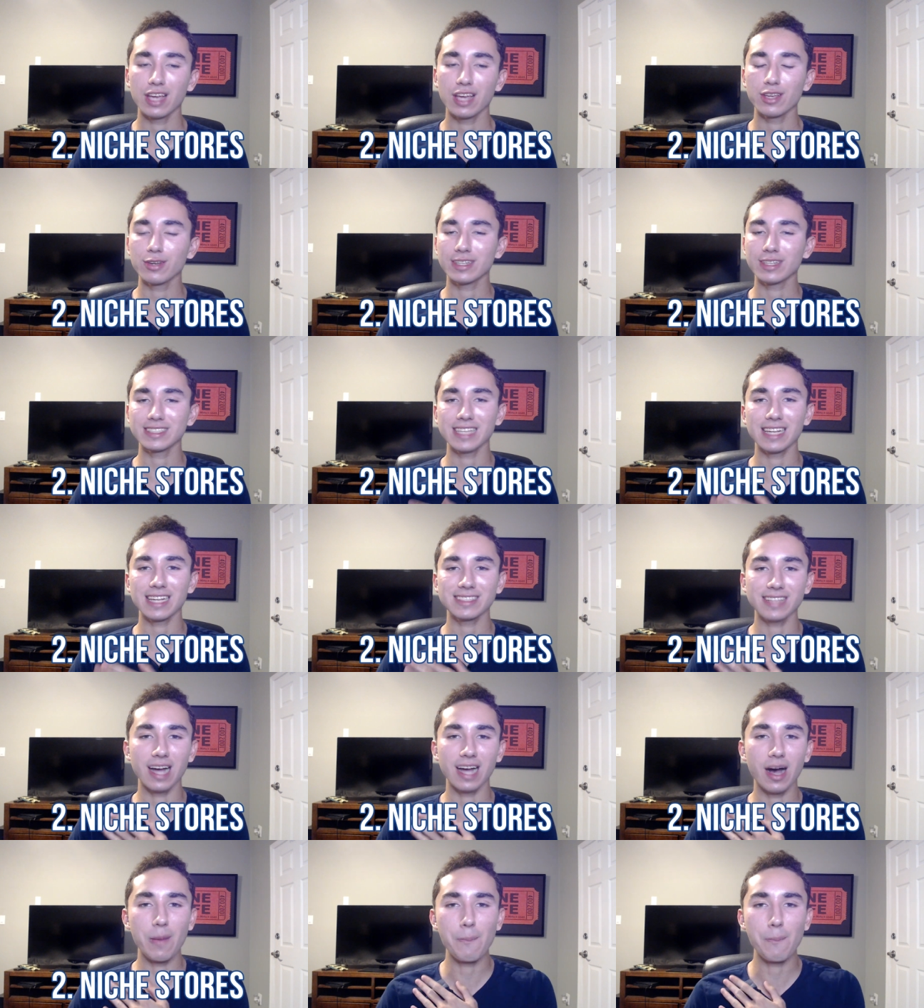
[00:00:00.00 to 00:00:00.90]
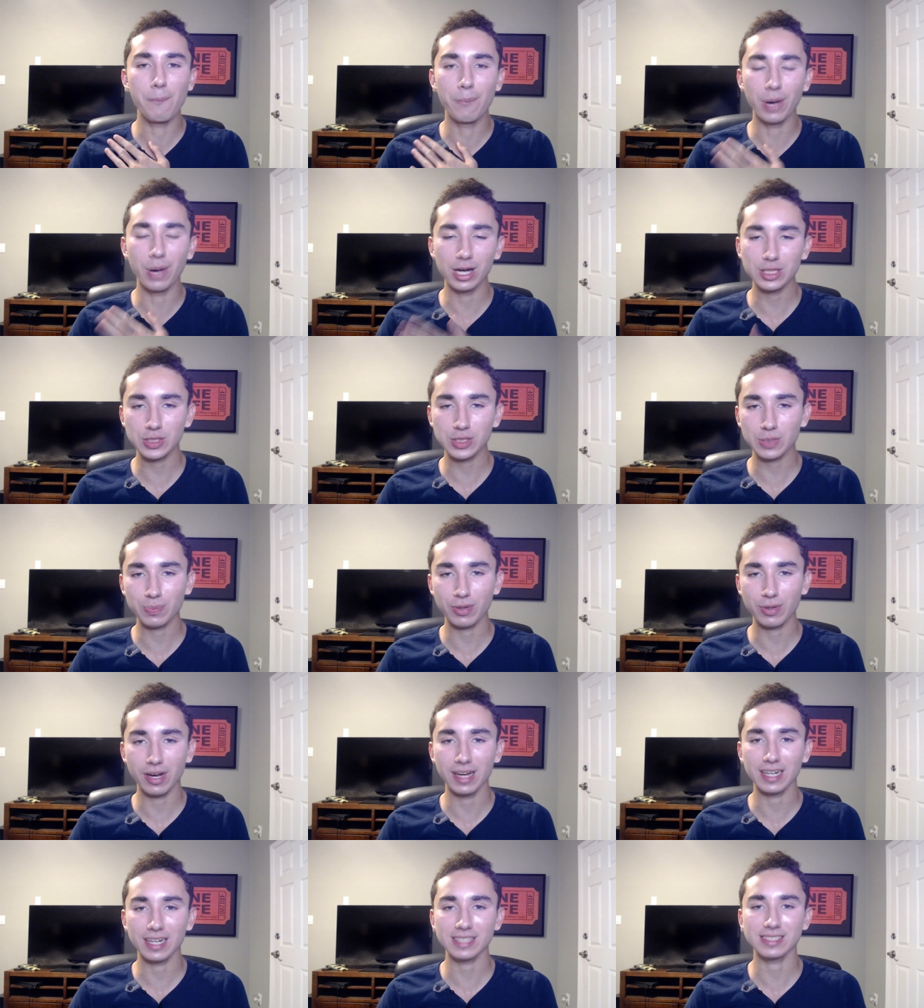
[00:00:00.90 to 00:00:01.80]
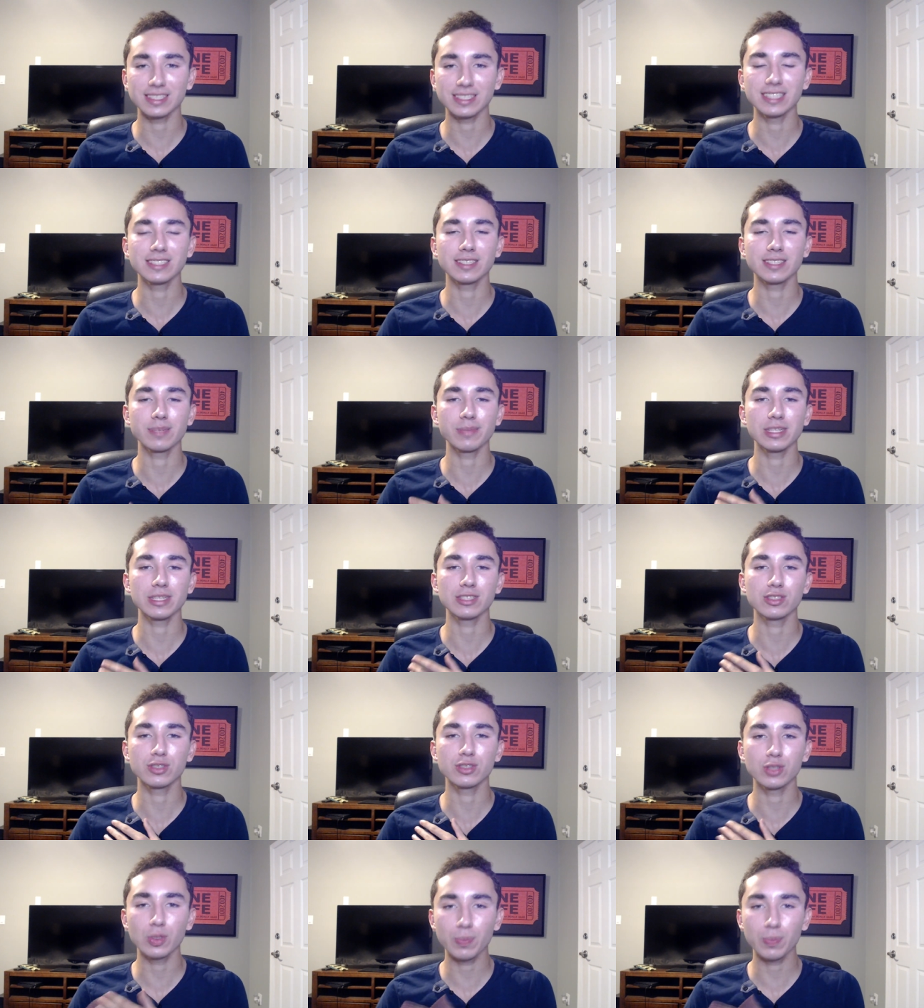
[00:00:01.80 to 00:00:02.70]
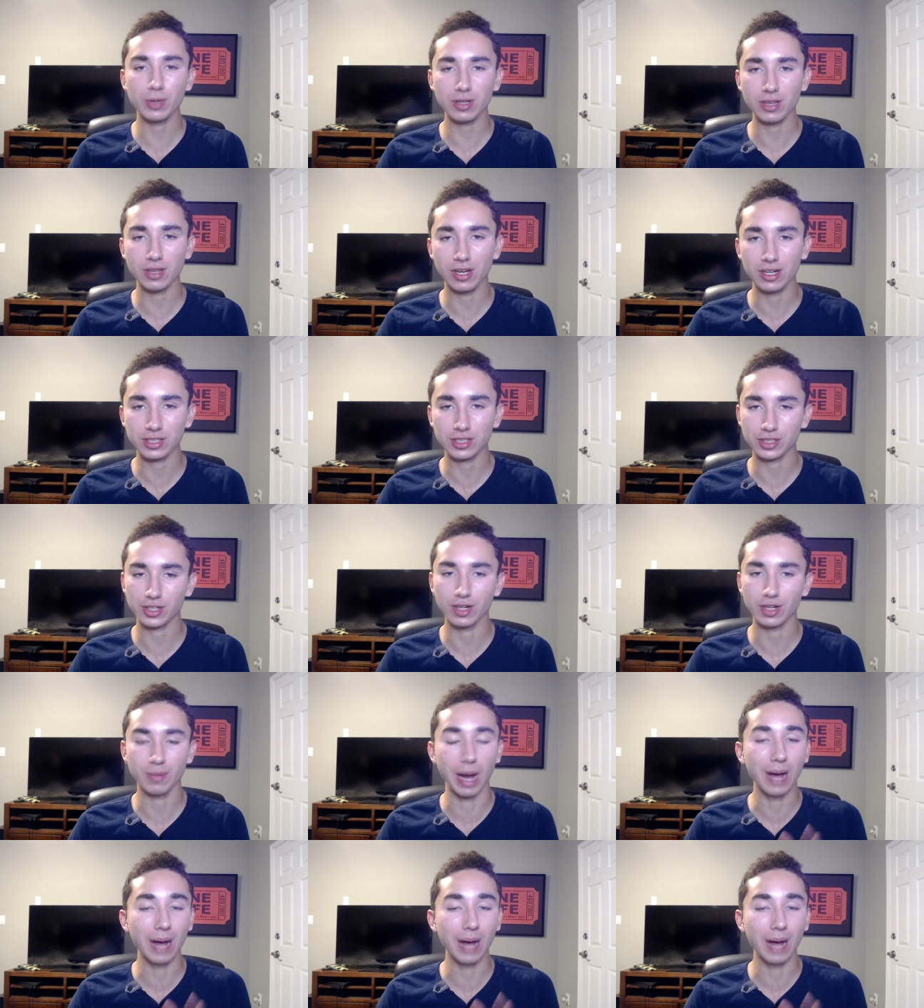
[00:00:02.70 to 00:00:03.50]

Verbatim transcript: You can test a bunch of products. These can be super long term.